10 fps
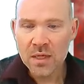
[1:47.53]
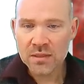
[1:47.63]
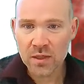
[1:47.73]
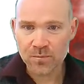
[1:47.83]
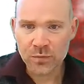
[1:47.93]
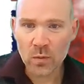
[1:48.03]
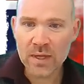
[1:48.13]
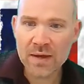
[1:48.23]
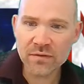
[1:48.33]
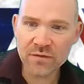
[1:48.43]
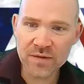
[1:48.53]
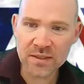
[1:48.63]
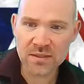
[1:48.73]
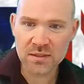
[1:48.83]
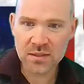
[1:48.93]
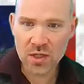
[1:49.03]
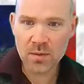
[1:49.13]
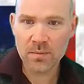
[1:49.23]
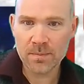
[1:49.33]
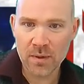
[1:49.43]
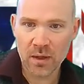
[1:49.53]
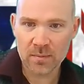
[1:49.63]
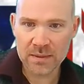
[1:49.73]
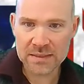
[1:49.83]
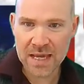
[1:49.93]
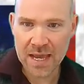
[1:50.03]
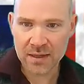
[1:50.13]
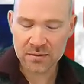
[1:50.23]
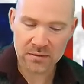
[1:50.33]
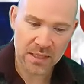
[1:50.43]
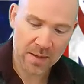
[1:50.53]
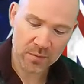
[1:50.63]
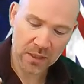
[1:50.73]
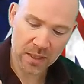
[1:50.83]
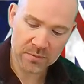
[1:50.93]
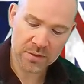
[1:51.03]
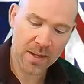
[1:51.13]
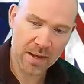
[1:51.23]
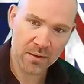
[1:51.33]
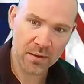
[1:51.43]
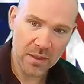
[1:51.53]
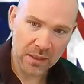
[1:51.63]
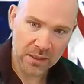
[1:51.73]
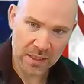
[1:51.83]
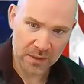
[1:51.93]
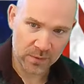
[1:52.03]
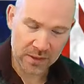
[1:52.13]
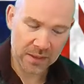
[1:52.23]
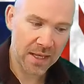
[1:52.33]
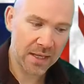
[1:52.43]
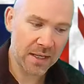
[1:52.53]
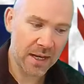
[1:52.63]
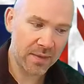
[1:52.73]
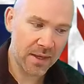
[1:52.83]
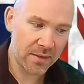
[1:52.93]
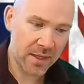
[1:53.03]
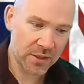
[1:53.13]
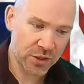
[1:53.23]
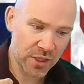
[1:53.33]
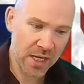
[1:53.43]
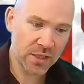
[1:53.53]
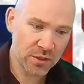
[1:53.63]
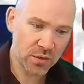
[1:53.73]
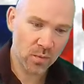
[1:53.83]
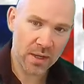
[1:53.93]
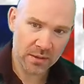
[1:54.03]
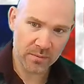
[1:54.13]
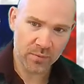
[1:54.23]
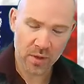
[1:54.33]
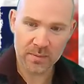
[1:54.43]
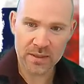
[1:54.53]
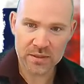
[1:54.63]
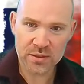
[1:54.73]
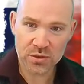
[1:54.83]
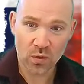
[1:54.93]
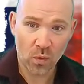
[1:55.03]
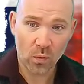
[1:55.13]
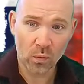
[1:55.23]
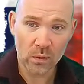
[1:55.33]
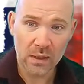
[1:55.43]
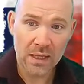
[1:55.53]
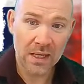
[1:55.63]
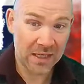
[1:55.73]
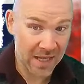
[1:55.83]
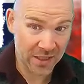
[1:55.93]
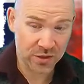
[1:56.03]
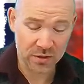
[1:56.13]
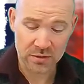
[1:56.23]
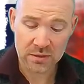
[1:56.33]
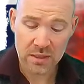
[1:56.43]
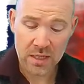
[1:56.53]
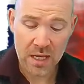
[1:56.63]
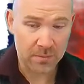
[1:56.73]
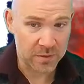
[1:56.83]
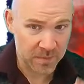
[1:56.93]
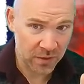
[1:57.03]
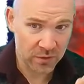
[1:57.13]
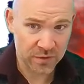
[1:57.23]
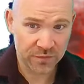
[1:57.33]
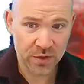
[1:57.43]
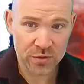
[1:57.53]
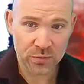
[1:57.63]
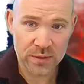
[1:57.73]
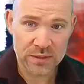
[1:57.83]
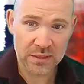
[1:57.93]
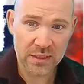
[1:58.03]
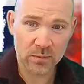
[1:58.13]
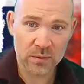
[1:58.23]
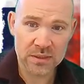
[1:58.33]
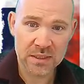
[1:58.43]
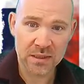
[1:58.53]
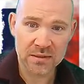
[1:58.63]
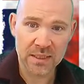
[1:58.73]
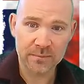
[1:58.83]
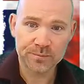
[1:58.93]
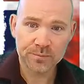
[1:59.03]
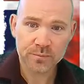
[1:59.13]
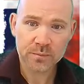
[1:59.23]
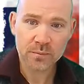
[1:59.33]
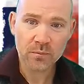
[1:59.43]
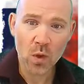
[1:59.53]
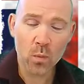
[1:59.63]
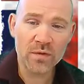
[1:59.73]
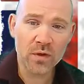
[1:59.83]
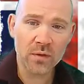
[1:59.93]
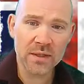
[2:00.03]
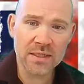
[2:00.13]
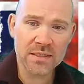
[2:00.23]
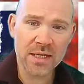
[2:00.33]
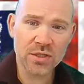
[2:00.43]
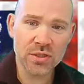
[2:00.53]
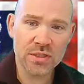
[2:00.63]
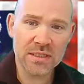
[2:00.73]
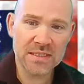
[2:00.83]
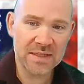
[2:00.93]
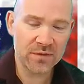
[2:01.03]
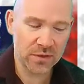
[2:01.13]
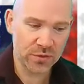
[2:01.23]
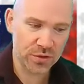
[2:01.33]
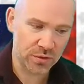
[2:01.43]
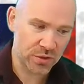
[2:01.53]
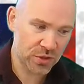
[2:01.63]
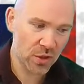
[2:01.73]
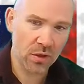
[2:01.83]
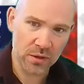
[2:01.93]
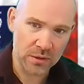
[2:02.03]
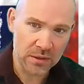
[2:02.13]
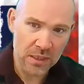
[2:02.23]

So we have the Fixed Term Parliaments Act. Cameron comes to power uh, with Clegg and they, they change the way that prime ministers call elections. Um, it's been controversial recently and we'll discuss that. We've got the extension to devolution, Scotland